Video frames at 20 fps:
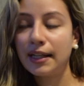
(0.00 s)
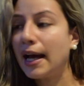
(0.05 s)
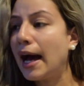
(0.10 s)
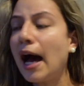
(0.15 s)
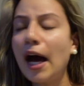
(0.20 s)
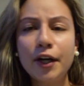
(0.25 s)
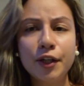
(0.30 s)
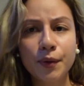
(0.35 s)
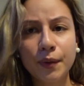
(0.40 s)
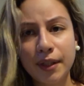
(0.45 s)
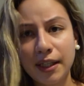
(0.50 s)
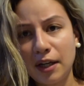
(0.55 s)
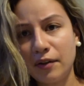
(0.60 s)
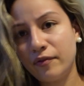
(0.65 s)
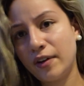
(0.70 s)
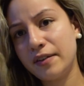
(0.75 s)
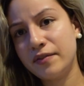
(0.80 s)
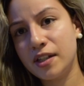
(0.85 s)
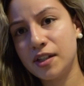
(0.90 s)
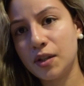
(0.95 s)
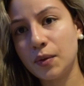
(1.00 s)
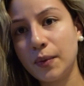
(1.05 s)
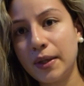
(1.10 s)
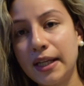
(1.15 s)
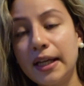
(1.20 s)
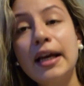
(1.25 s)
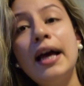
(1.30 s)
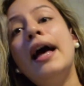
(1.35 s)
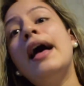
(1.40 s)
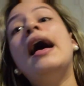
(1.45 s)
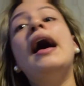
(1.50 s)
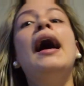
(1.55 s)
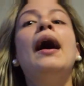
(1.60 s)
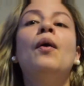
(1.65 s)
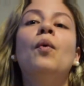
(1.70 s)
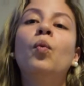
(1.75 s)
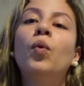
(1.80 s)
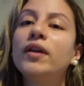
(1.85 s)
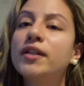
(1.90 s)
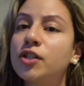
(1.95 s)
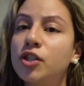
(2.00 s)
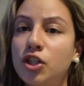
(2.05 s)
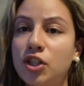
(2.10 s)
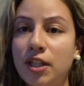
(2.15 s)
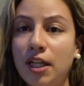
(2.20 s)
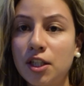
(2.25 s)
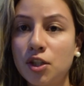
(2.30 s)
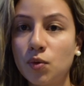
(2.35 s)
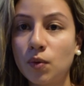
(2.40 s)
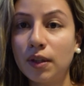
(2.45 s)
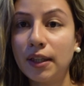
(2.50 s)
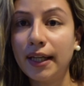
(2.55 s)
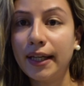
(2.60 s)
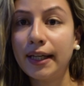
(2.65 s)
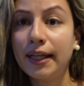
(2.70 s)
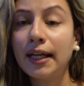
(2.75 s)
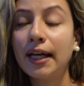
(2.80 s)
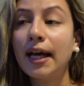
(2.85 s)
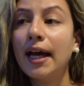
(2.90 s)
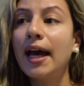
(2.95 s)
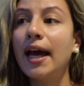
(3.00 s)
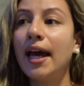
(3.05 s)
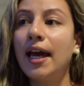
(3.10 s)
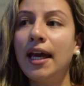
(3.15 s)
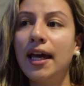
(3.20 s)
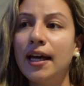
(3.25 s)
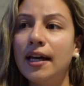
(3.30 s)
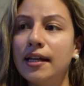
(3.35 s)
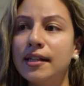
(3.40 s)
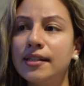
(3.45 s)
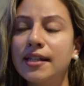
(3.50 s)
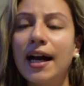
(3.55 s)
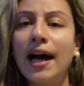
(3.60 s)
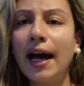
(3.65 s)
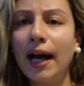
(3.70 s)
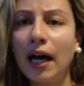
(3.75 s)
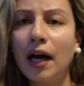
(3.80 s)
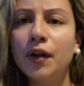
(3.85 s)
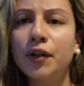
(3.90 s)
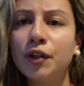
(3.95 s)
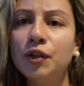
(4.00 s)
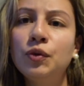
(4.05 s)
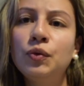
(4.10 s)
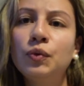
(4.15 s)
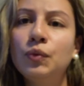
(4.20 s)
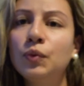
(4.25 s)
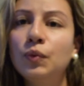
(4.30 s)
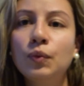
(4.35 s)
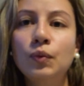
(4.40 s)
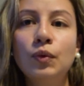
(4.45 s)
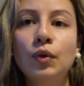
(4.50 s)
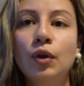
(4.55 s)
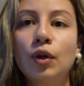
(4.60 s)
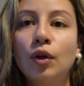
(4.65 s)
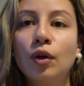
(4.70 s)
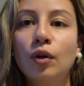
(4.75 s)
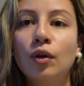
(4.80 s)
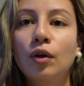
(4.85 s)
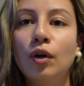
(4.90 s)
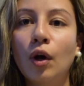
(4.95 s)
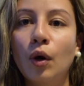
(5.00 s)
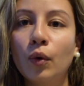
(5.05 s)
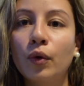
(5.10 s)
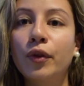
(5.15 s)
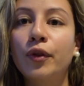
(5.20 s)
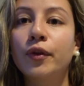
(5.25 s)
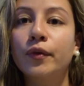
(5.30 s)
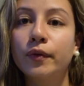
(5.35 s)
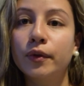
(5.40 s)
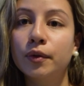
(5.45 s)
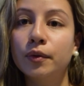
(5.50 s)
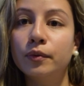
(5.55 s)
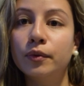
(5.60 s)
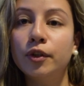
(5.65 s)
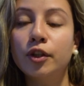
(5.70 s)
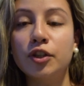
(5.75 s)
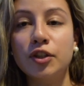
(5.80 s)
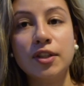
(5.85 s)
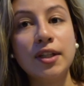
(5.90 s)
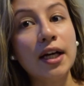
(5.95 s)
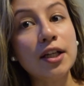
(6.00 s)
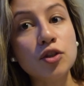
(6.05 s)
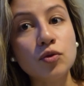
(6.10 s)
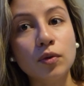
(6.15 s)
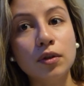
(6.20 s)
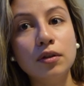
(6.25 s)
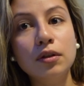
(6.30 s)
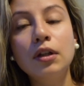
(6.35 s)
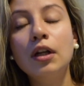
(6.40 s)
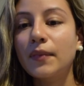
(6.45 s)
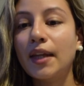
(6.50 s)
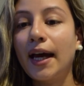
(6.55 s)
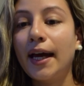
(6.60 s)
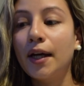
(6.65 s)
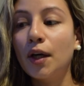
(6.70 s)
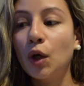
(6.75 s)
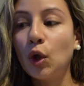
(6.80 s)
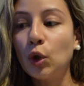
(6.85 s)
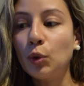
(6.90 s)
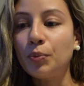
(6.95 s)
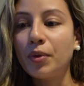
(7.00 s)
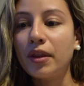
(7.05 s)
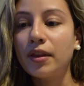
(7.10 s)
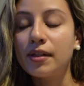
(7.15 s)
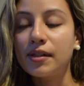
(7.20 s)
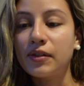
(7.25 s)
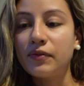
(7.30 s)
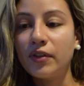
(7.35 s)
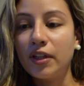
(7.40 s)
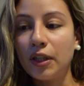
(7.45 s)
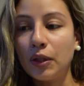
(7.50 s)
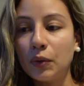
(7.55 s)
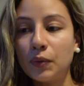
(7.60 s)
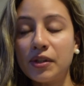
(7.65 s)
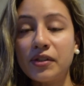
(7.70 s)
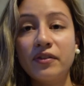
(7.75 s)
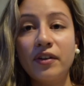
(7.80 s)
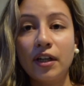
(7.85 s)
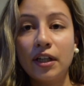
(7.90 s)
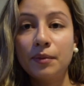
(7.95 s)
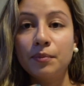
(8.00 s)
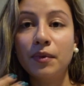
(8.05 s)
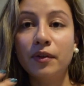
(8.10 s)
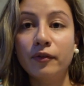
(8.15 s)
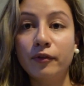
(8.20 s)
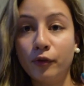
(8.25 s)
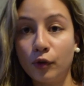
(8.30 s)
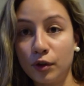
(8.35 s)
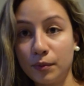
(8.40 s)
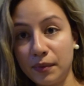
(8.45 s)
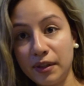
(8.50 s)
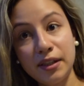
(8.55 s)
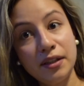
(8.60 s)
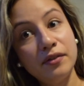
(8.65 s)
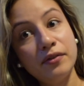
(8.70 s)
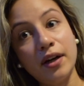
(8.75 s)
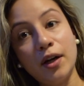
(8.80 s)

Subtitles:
How do you work out 5 days a week? What is your schedule like? And how do you go through your schedule? I hope this video was very informative.